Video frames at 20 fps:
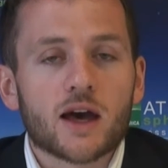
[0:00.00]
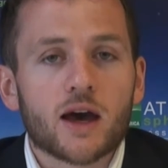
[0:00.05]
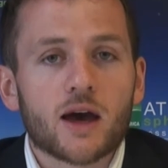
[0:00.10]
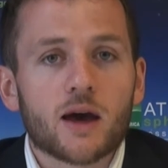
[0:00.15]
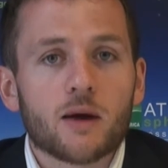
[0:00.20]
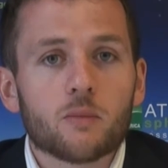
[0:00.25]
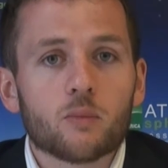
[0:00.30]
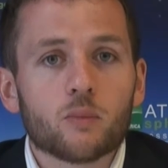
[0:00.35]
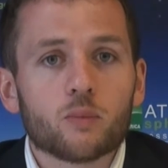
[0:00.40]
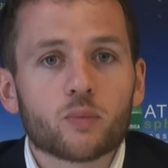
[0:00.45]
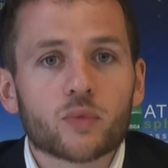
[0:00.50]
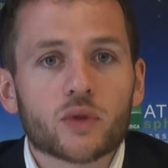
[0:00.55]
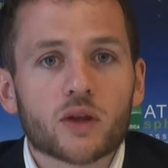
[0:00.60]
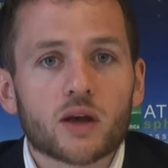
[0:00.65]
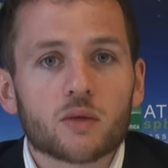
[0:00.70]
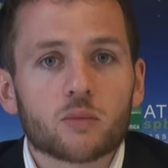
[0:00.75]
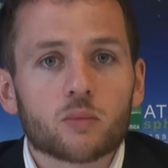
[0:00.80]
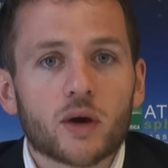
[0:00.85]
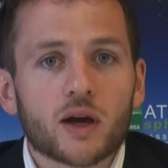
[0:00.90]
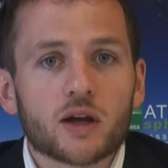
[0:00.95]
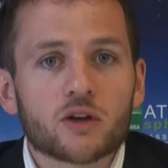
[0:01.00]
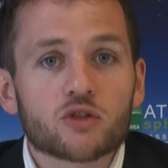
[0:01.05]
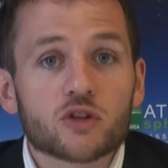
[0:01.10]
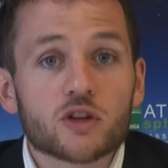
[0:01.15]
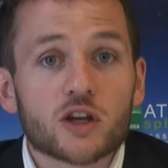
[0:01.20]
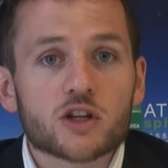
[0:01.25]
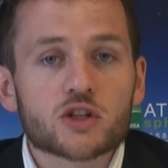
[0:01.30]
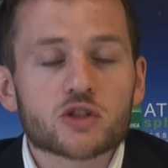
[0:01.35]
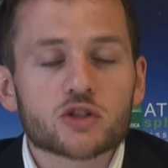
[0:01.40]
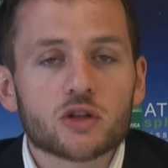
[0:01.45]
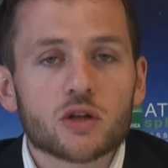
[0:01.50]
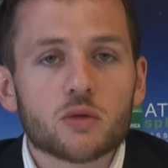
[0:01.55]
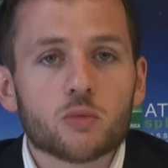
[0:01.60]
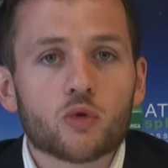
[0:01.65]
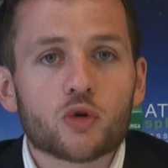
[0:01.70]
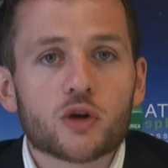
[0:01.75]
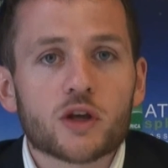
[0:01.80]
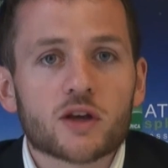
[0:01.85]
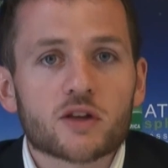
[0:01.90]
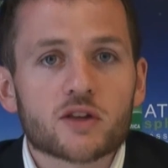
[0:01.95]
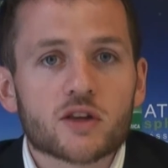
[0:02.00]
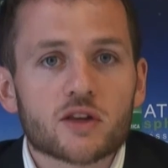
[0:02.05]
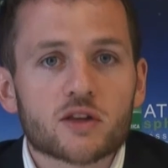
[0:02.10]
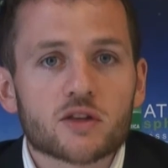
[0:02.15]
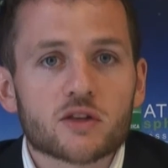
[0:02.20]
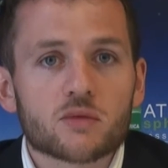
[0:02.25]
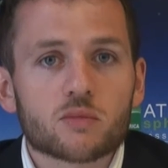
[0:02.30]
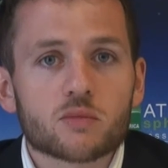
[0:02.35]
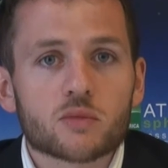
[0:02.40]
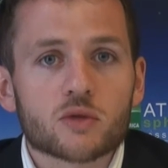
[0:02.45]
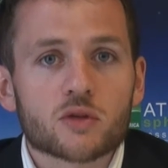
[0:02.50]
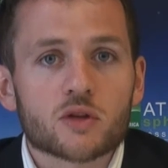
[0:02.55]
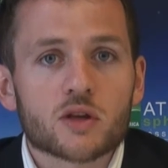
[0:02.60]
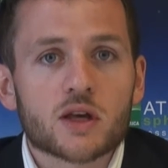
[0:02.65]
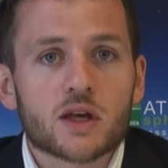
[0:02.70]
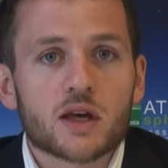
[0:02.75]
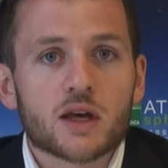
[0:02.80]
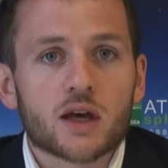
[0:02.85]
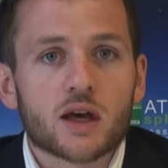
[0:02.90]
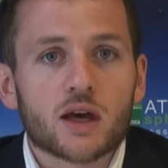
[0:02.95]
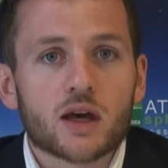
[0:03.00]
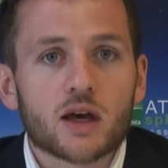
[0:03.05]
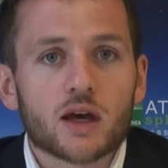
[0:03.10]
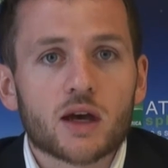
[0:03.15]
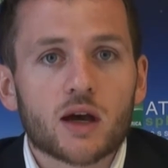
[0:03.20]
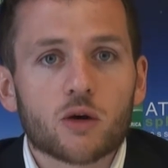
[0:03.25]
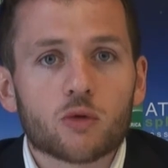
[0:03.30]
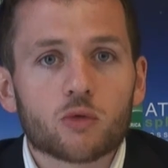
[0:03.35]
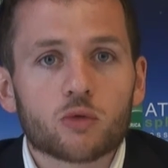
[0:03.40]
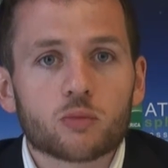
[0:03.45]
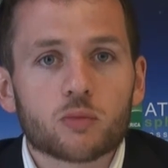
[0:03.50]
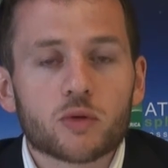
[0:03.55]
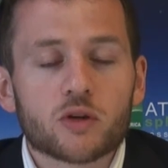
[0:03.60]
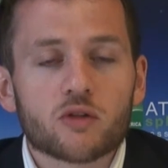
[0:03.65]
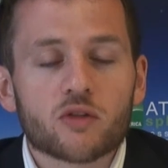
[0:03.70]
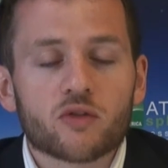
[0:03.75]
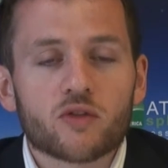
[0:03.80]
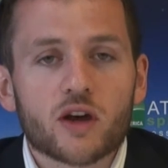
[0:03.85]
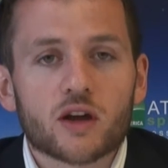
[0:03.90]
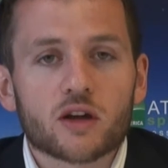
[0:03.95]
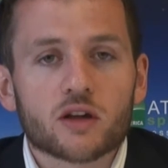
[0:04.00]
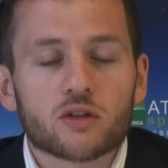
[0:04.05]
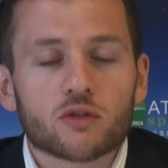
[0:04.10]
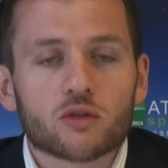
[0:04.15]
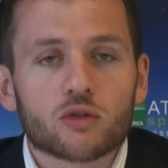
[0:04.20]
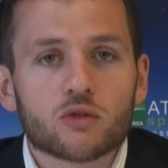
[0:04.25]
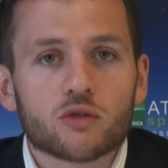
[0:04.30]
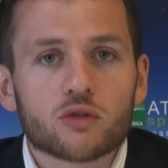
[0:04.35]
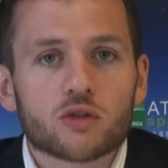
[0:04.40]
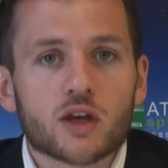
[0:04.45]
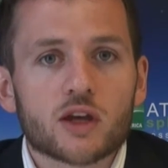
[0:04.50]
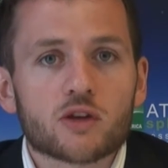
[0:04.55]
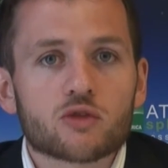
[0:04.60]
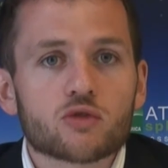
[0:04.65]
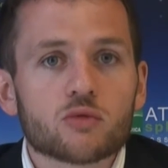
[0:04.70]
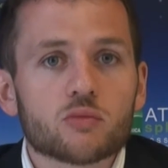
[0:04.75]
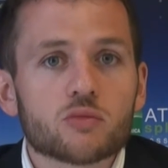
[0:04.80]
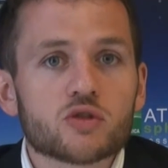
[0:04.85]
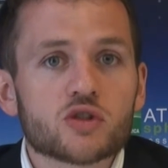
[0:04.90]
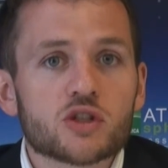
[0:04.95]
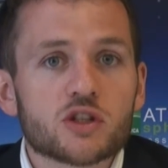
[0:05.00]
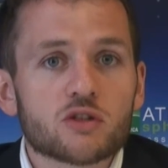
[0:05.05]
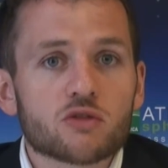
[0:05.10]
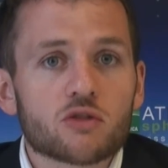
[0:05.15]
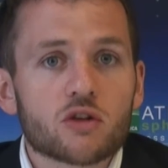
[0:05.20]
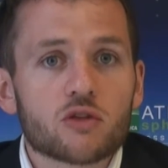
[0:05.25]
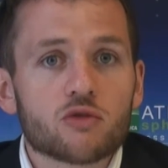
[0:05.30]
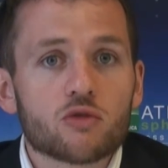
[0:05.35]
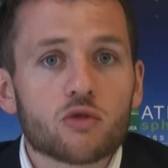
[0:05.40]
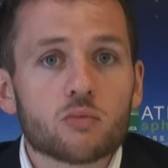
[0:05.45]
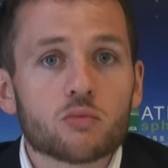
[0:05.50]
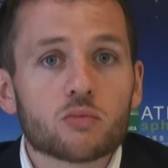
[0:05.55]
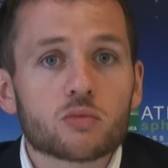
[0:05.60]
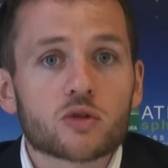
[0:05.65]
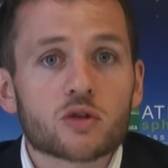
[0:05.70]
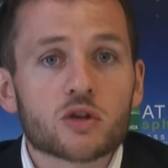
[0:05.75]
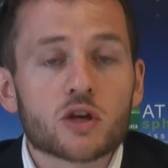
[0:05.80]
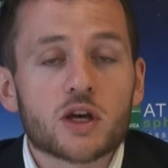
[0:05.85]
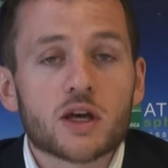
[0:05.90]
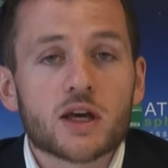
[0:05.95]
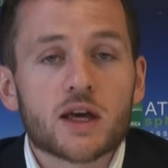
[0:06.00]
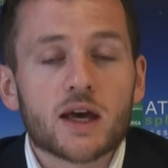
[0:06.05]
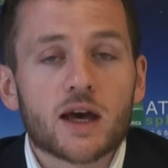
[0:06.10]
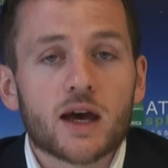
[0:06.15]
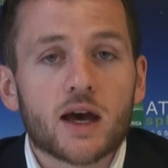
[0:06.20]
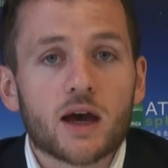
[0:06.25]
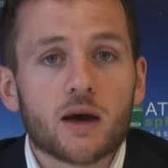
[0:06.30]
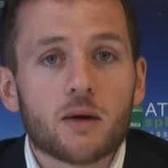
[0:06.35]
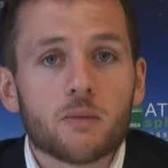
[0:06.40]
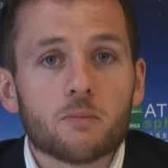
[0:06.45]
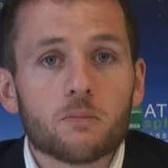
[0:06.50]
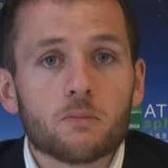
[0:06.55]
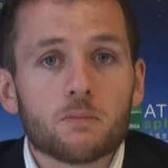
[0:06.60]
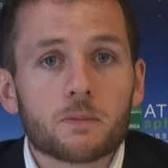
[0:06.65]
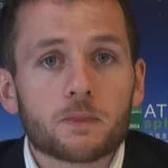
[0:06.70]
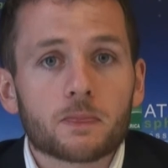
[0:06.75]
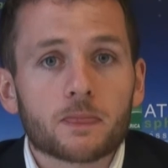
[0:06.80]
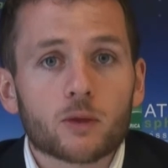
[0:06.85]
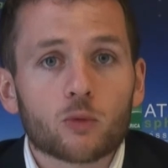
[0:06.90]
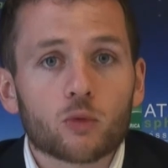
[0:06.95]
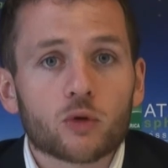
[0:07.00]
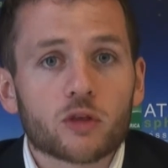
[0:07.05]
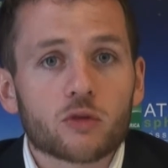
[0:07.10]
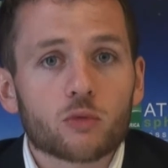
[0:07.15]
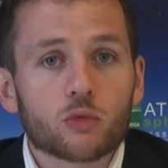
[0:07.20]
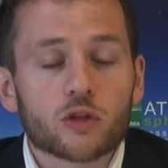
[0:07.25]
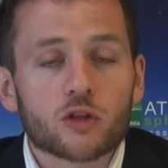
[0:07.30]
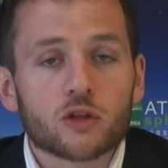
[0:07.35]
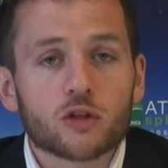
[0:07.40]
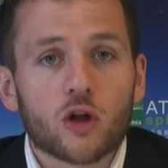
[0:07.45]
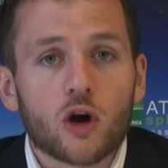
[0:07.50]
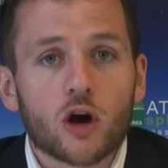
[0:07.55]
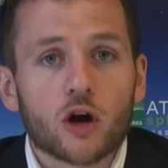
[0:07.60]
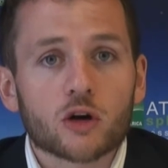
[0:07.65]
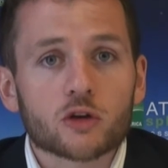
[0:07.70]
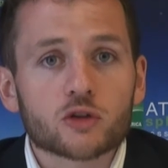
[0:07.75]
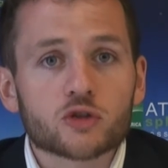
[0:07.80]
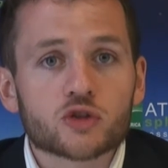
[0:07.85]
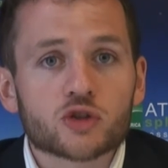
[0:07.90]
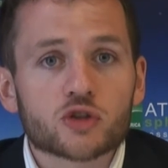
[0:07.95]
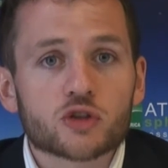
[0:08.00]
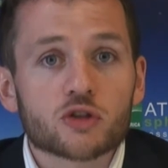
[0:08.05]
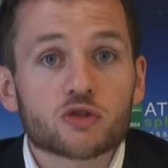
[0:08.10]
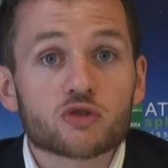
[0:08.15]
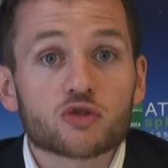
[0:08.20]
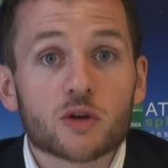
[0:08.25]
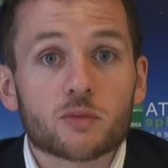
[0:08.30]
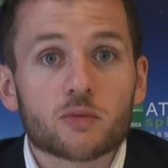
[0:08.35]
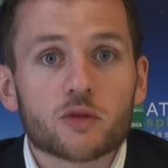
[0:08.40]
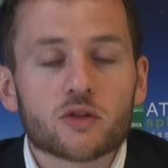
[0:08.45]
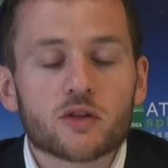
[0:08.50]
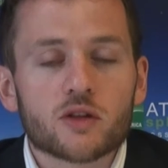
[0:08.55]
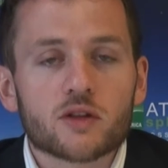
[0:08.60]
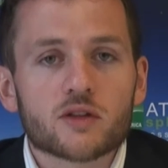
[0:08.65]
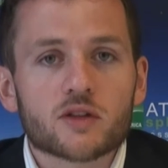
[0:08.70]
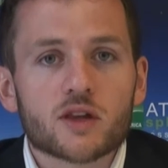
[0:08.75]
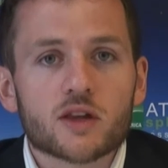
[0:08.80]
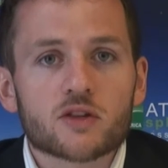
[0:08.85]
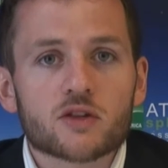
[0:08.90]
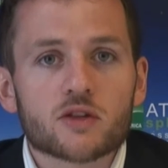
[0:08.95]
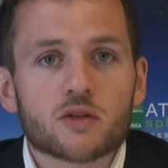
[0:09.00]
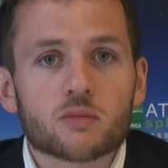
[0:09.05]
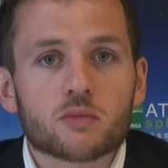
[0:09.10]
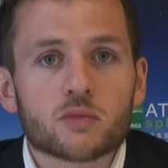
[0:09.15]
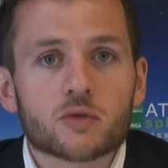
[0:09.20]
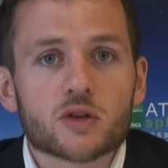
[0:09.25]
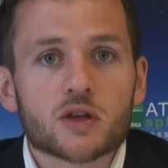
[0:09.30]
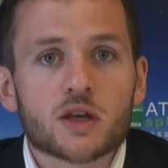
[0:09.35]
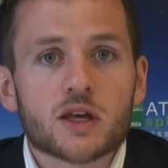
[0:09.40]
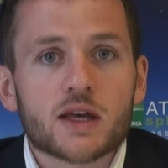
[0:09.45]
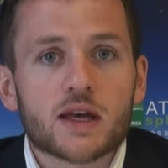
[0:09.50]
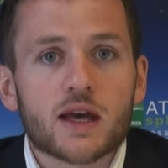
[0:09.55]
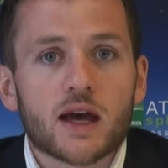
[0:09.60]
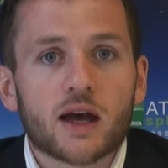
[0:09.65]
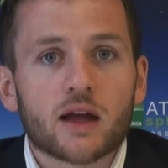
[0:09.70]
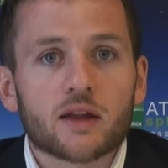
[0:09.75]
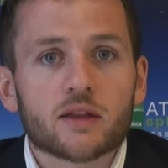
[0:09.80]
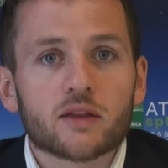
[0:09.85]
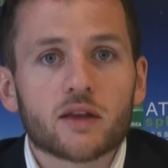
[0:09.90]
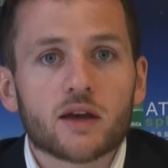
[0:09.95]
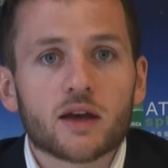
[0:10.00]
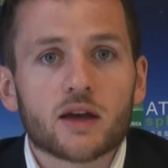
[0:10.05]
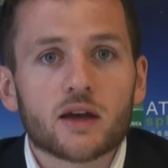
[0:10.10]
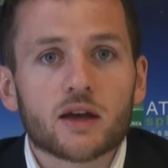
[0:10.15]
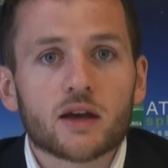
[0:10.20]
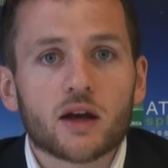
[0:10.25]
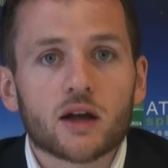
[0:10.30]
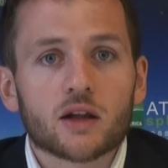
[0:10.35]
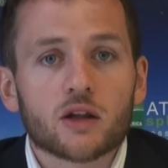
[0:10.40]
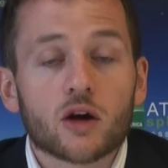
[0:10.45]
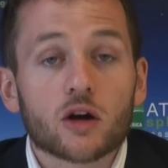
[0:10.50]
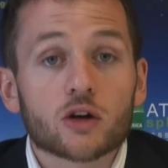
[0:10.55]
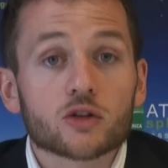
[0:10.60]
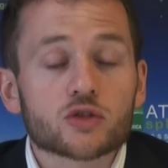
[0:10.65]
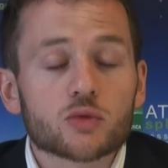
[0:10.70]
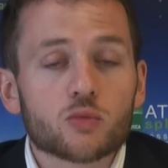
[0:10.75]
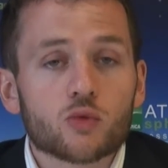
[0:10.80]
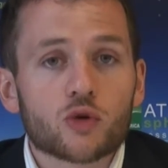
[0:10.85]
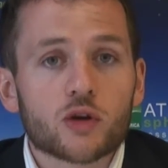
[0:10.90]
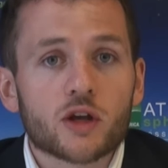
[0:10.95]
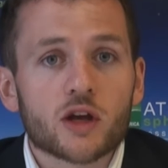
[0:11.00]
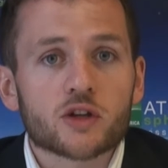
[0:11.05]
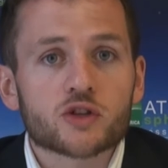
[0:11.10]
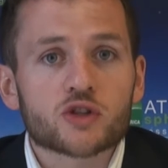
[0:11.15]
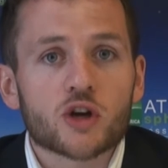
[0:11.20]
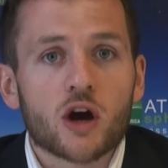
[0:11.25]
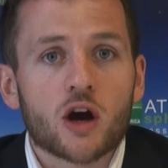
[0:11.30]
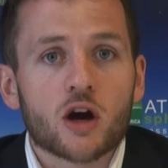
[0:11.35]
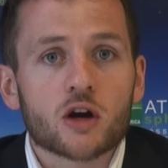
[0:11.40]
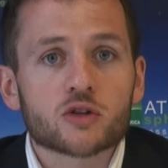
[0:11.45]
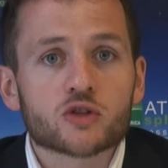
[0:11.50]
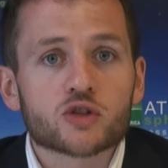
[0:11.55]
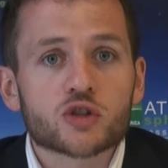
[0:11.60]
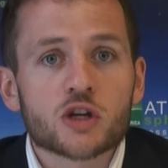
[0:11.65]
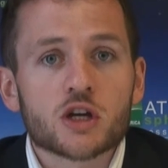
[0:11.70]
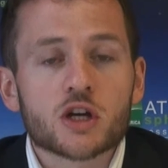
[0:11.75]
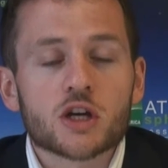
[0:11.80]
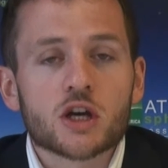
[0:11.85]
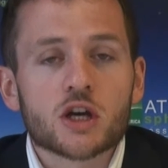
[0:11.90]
Um, and by traditional ammonia systems, uh, I would be referring to central machinery rooms um, with, with large distributed systems and uh, a large ammonia charge.